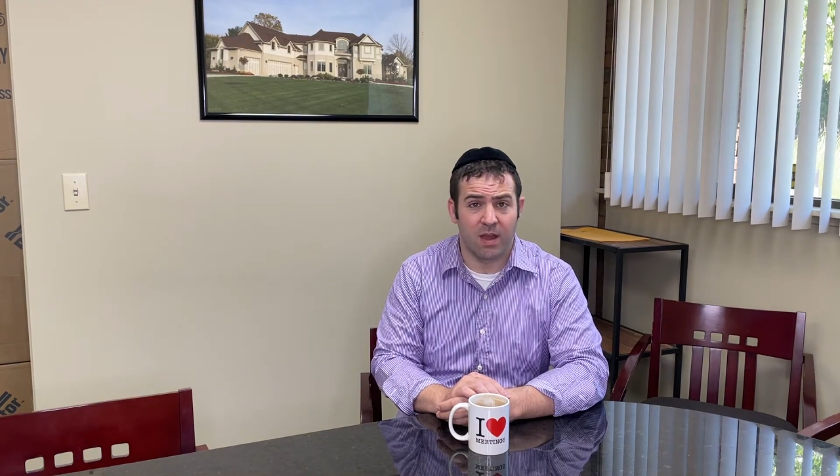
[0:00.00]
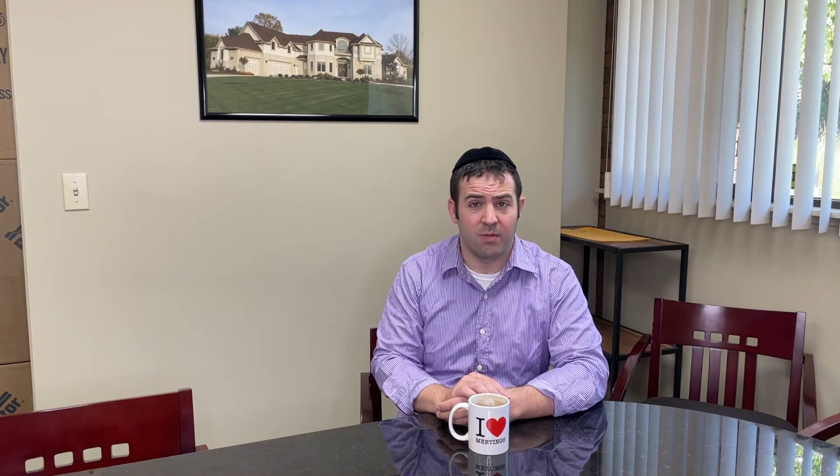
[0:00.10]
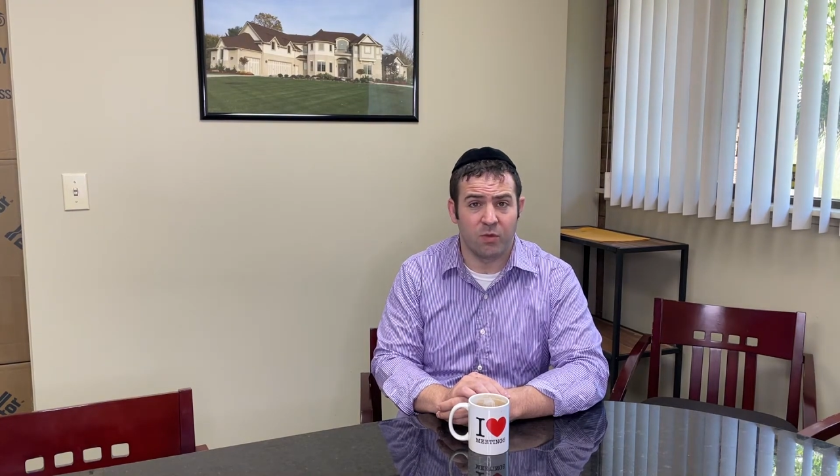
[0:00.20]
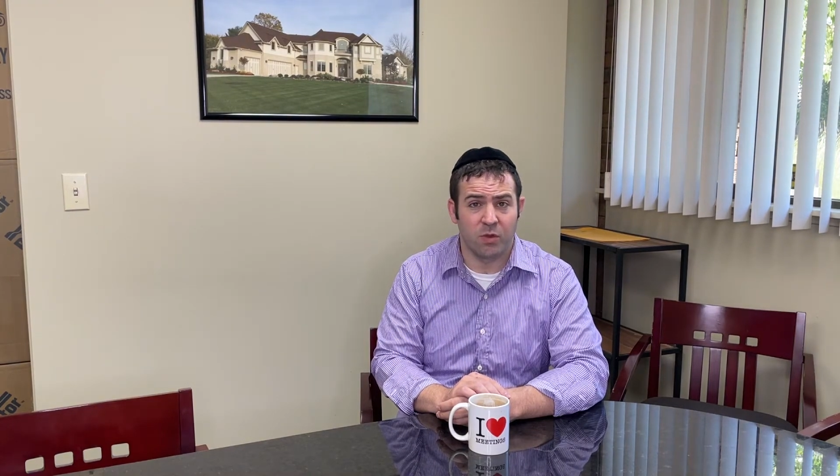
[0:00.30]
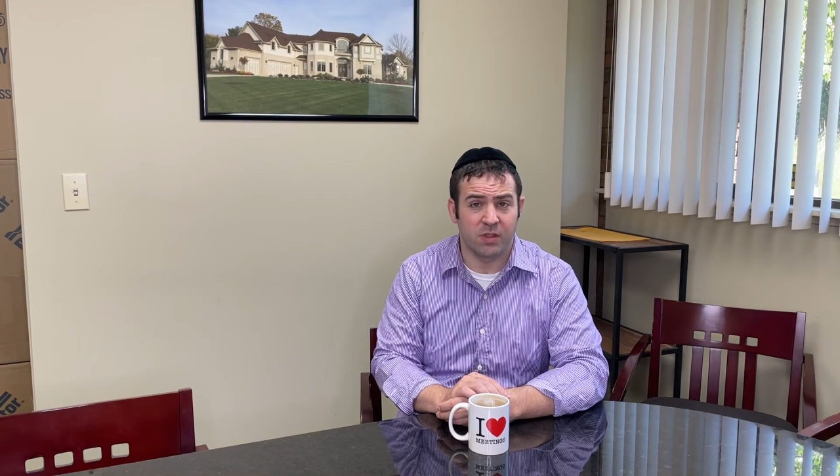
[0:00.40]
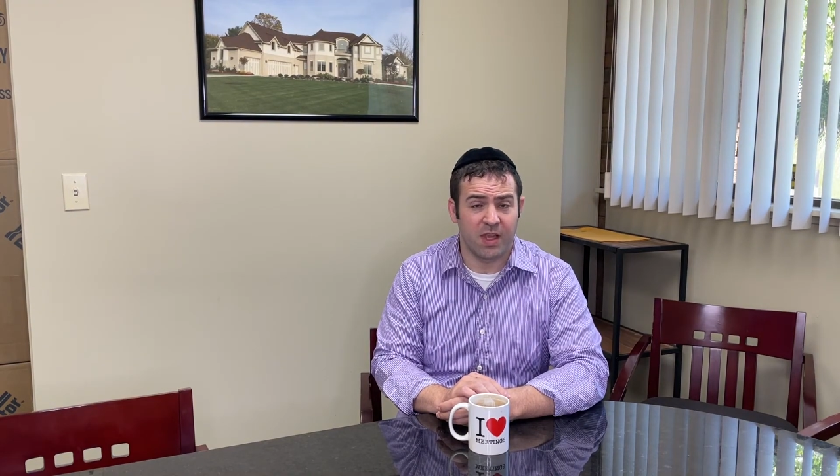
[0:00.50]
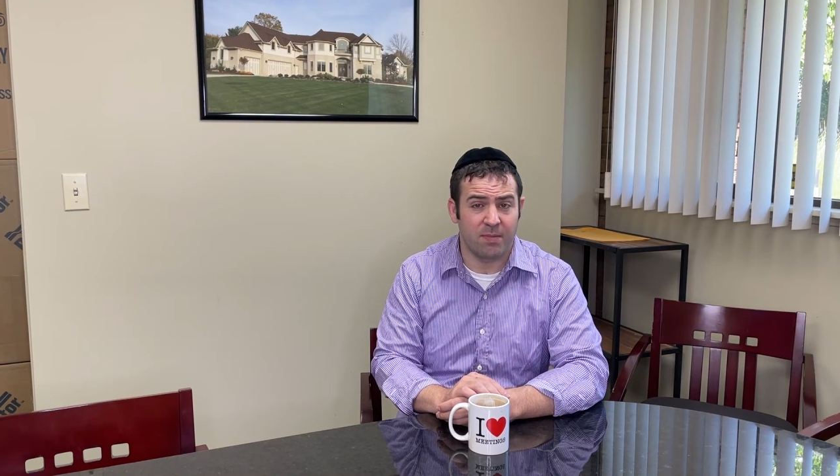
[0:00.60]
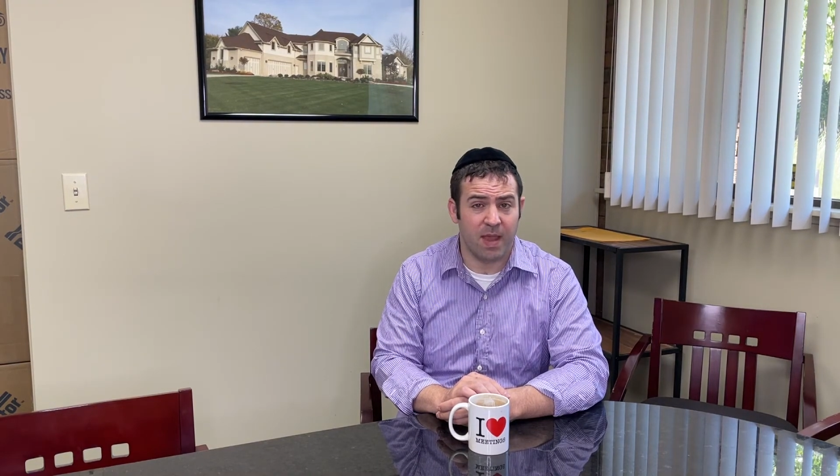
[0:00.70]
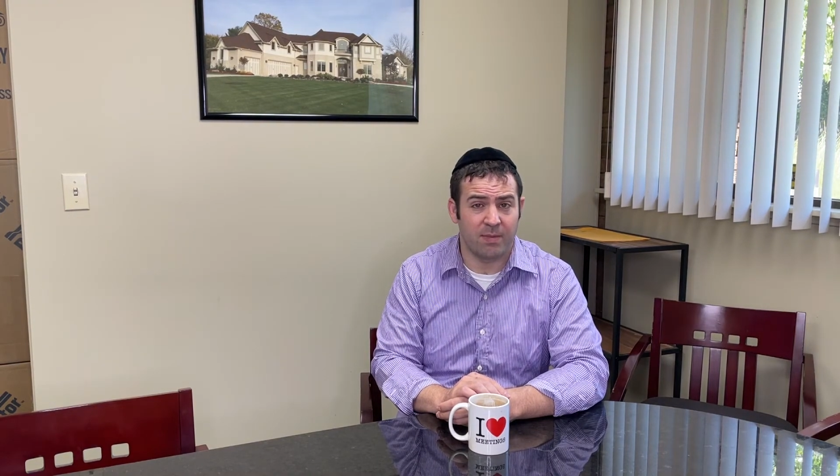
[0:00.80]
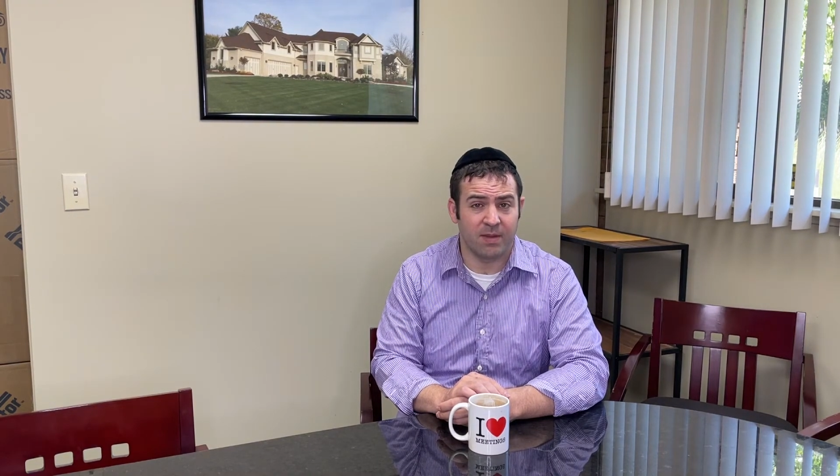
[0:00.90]
Those late
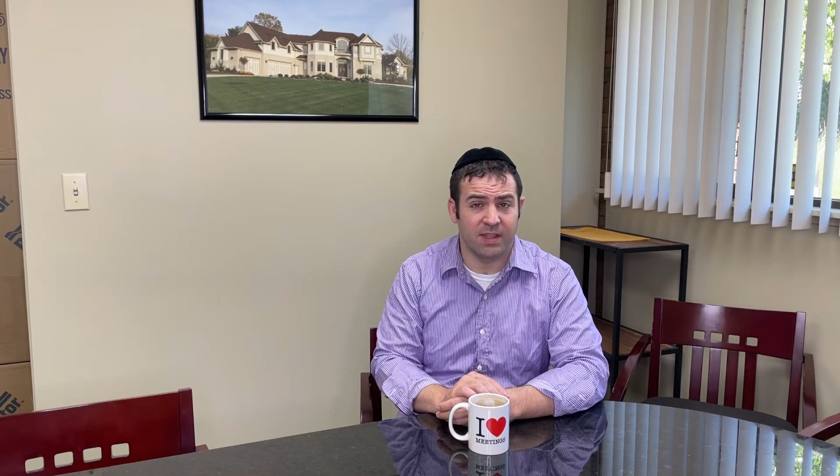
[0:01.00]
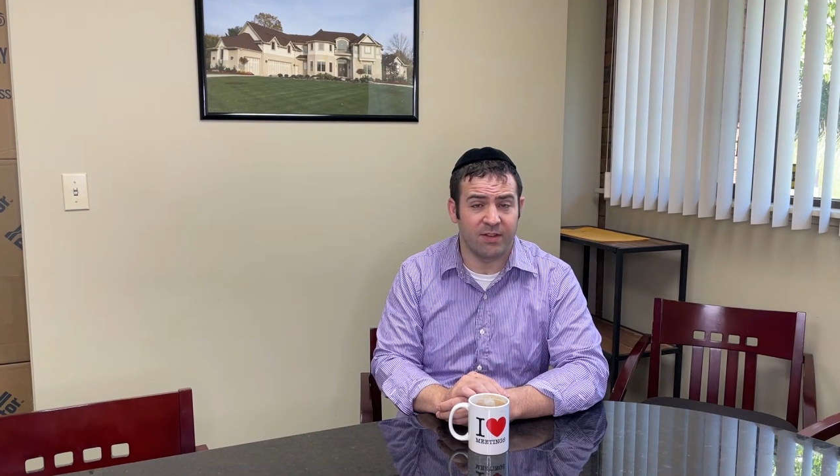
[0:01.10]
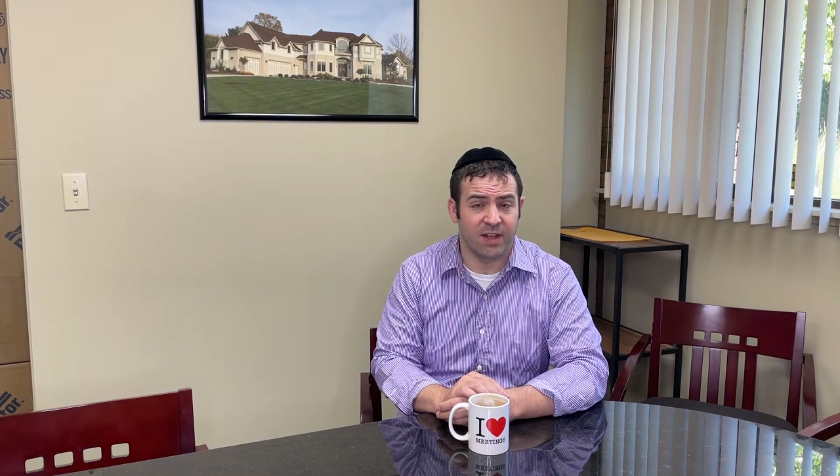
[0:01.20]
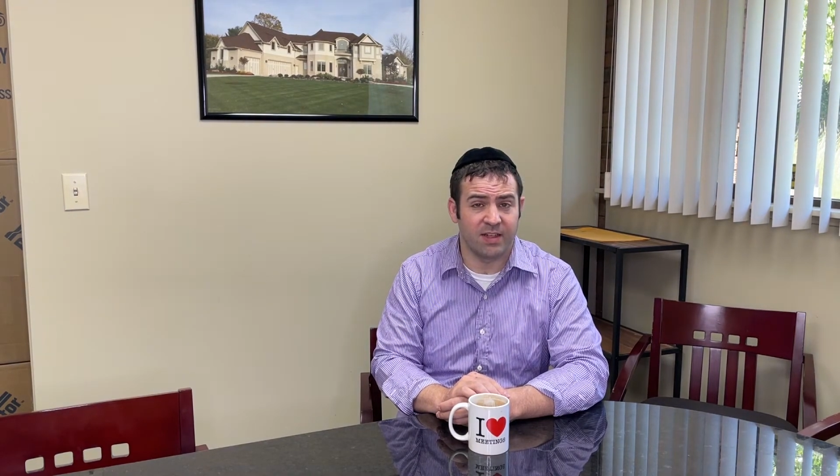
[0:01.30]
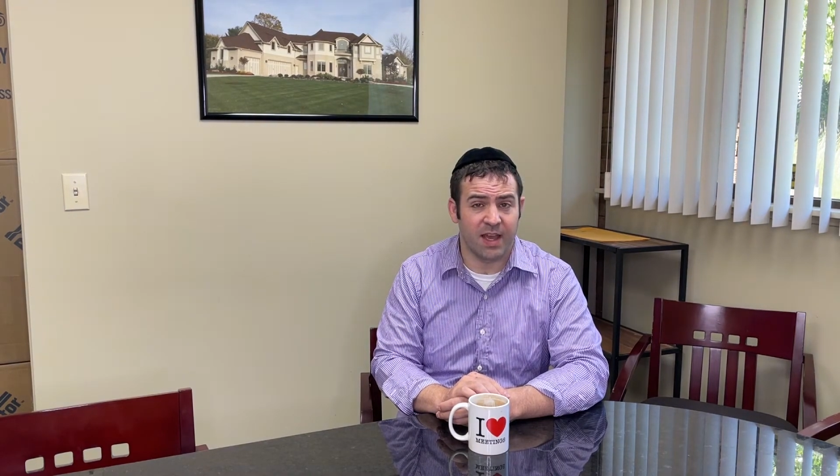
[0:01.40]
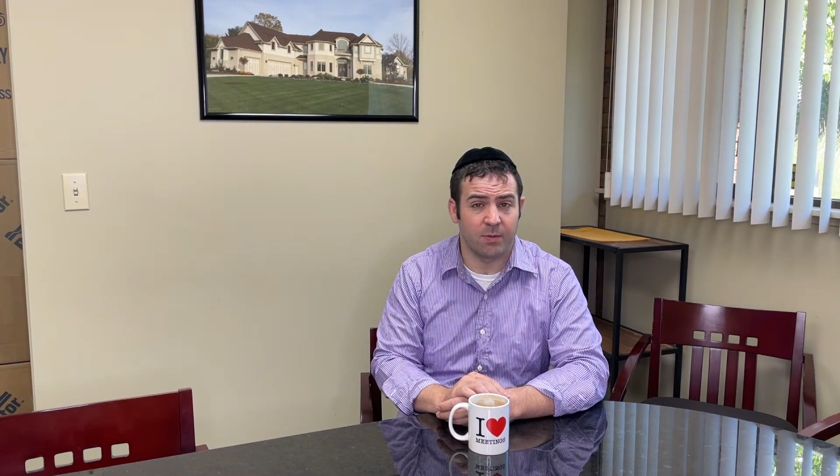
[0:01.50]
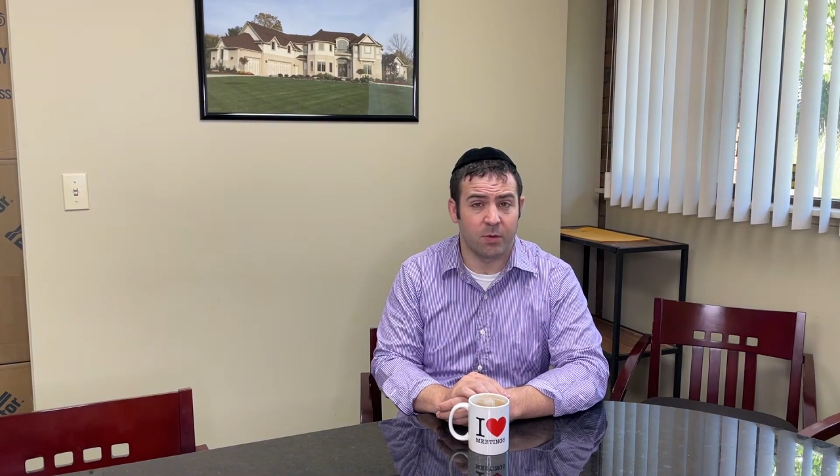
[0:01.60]
payments haven't had time to